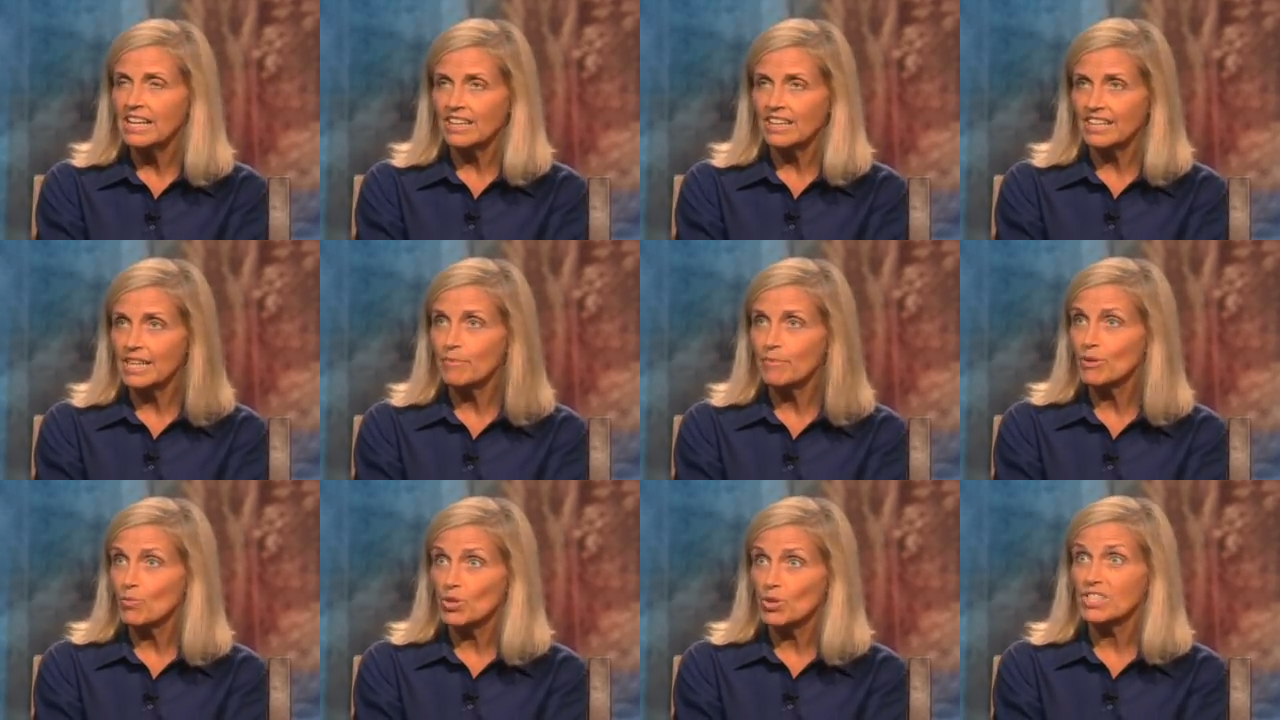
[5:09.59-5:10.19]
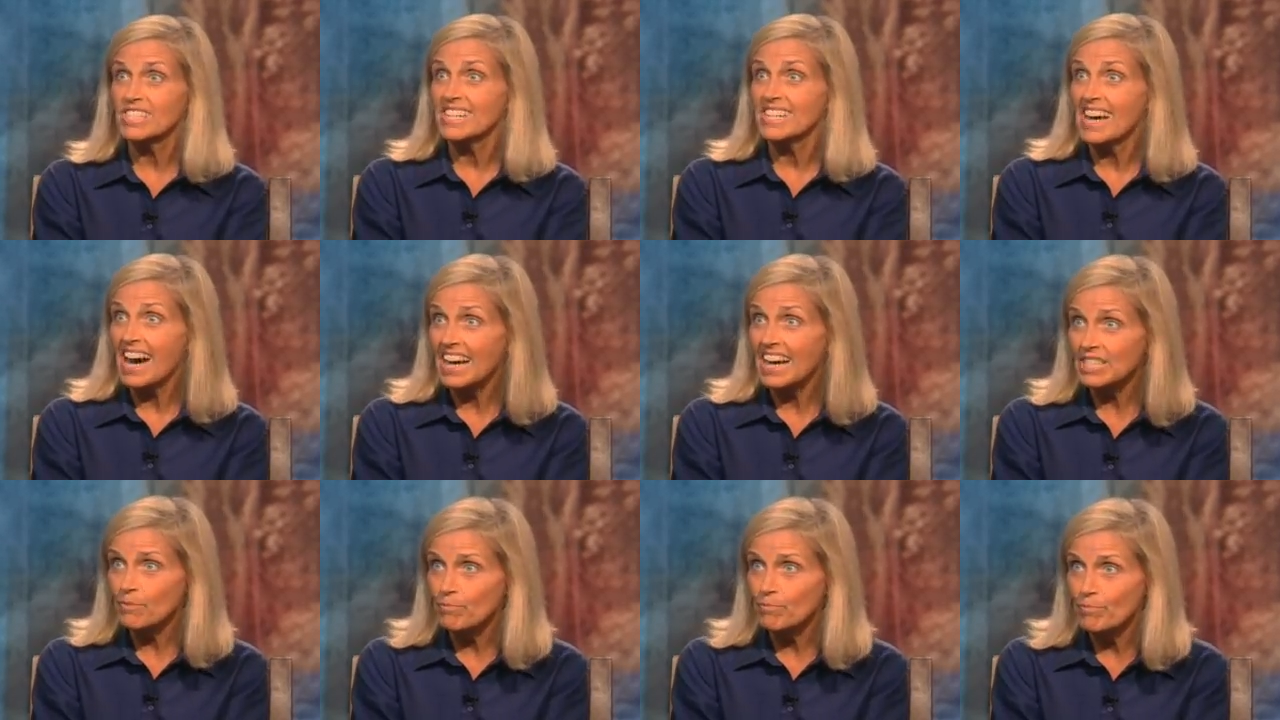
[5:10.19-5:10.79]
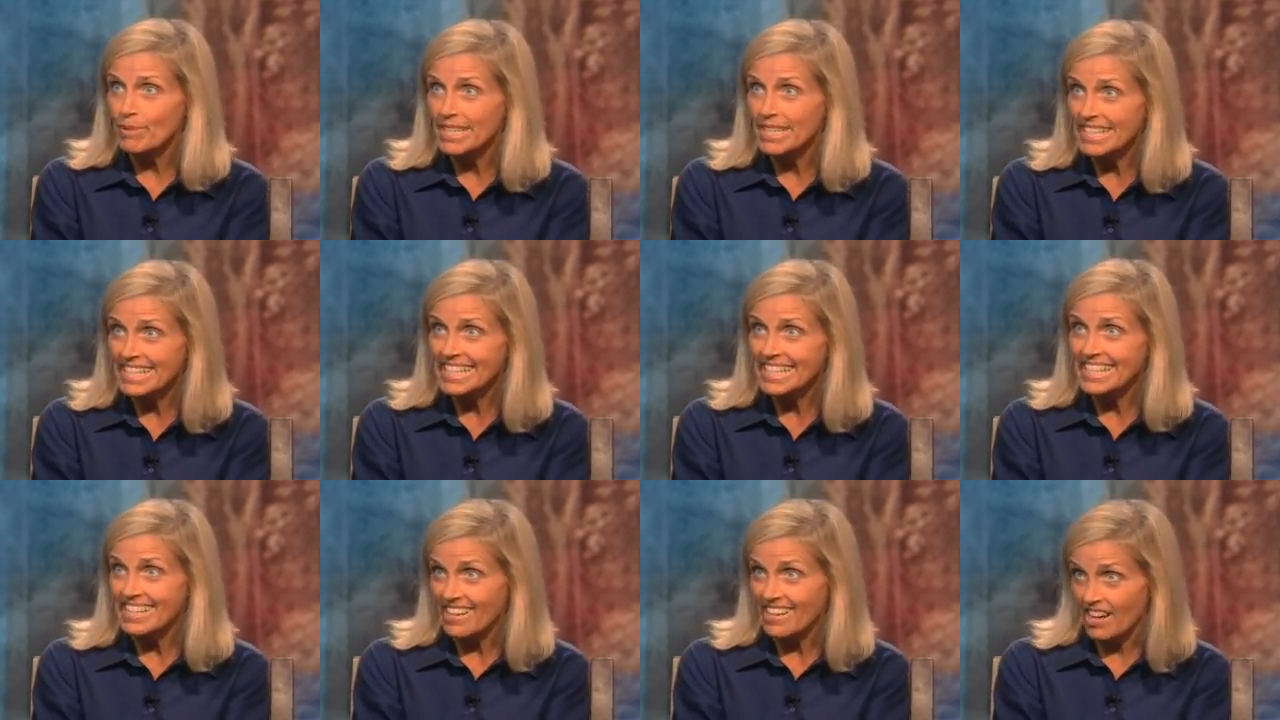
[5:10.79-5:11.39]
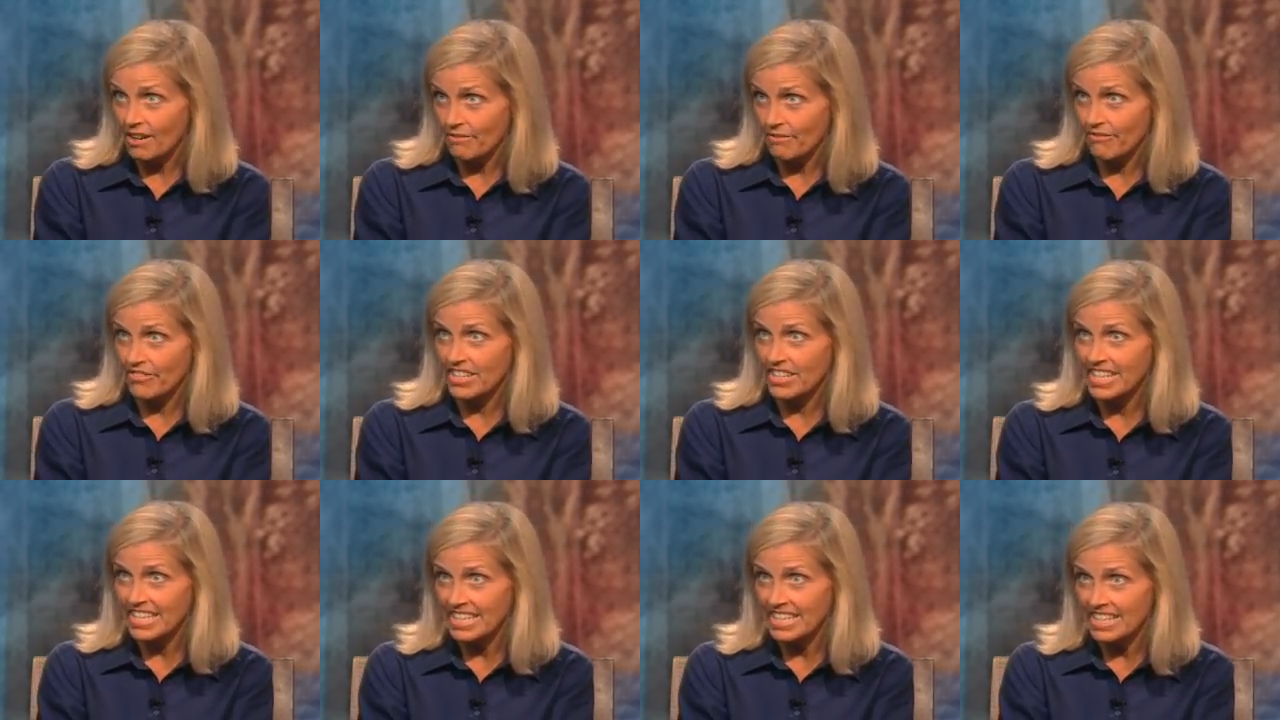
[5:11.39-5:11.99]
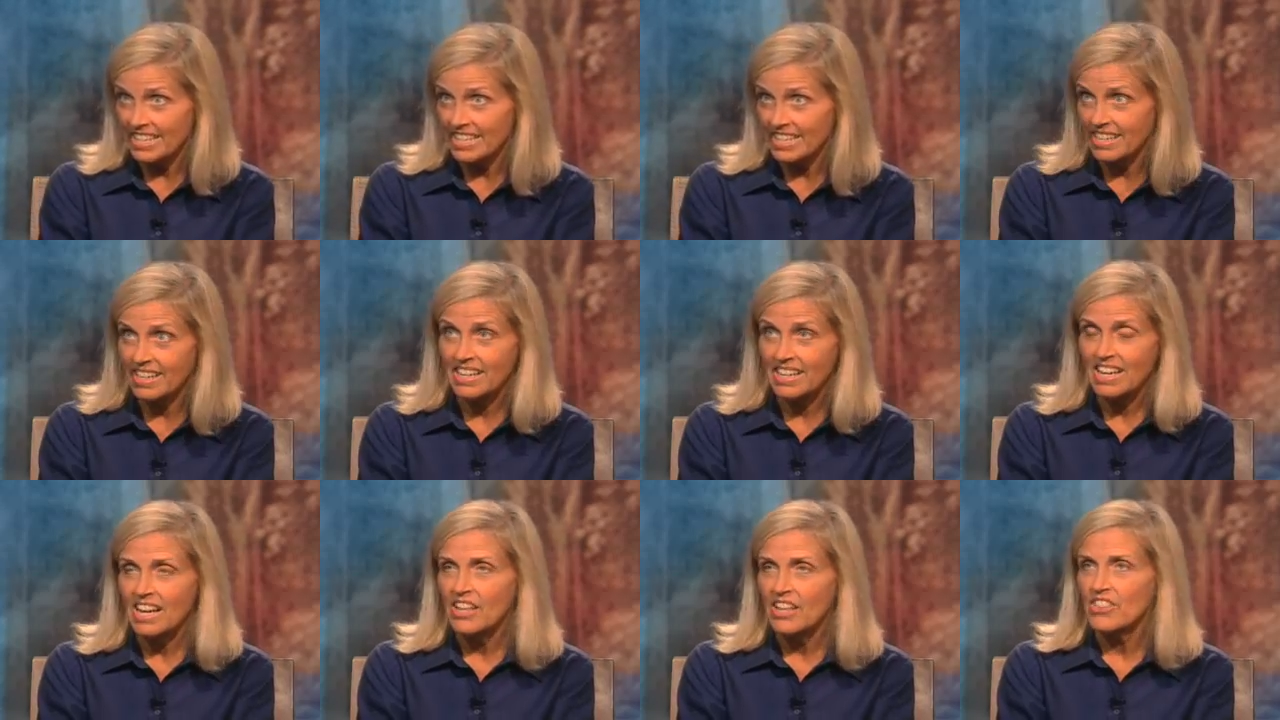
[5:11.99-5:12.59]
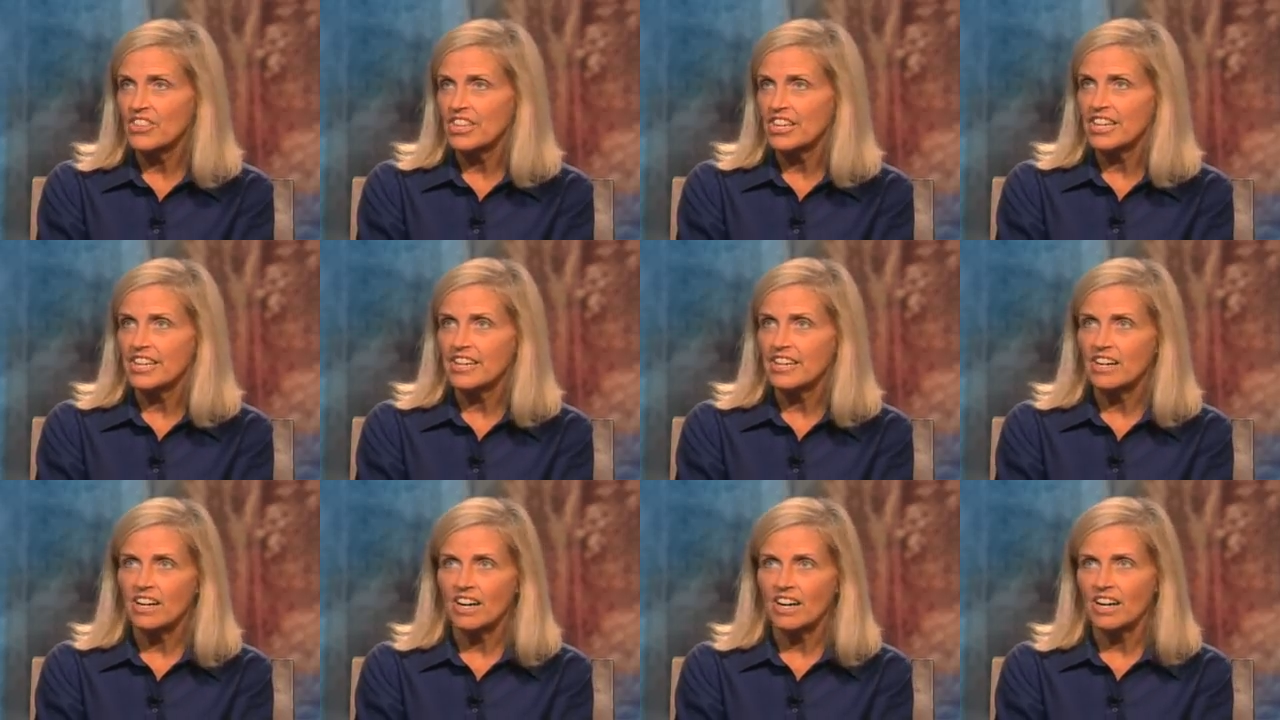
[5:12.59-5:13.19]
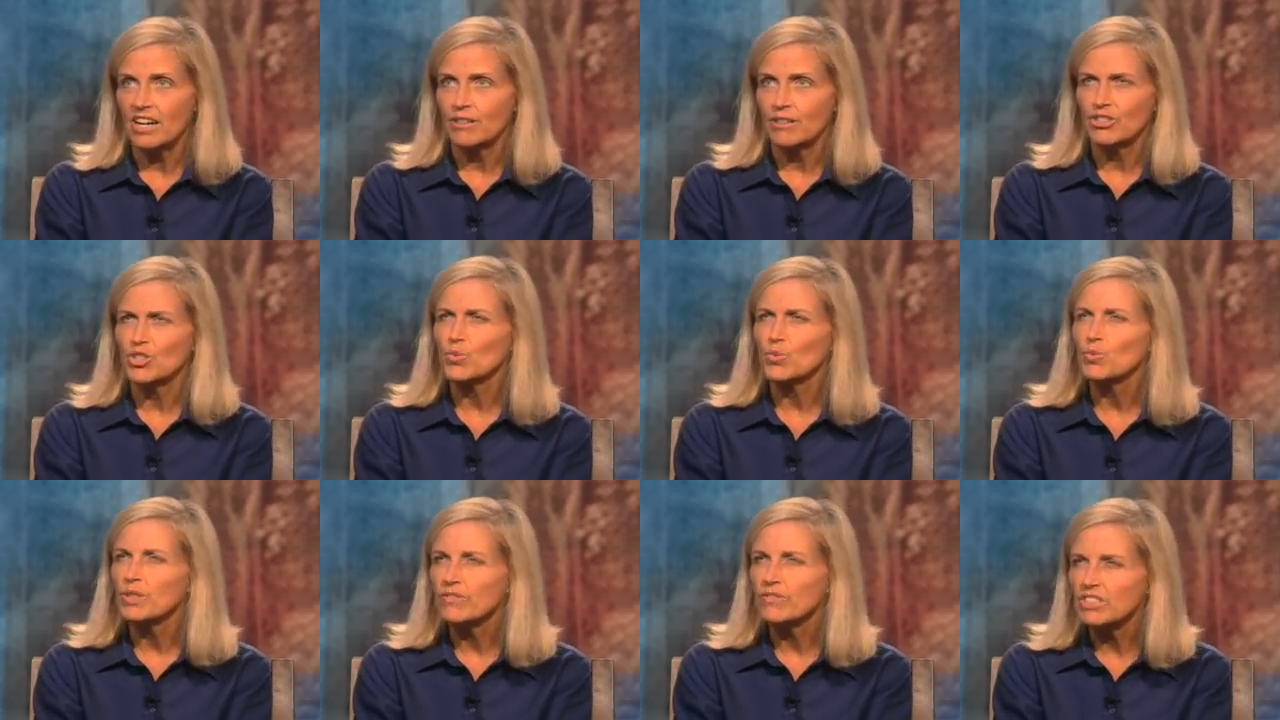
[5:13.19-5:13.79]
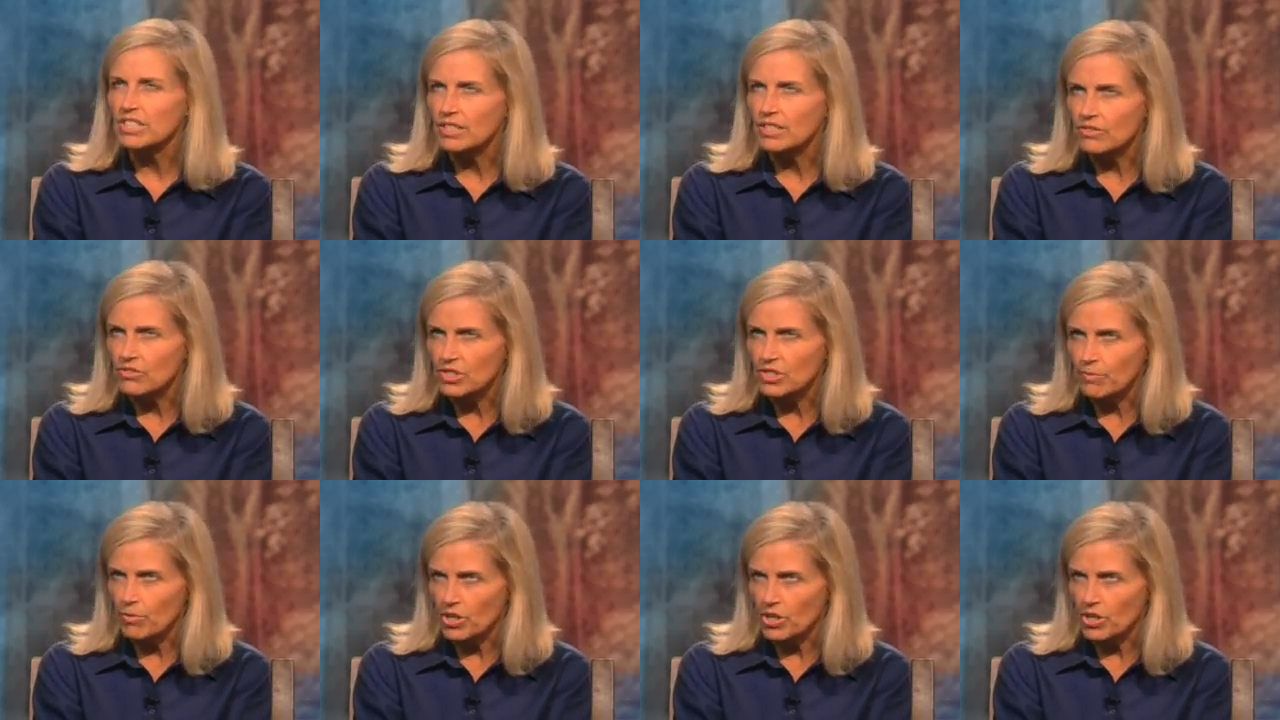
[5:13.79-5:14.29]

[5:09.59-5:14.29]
Lehman was not big enough in the derivatives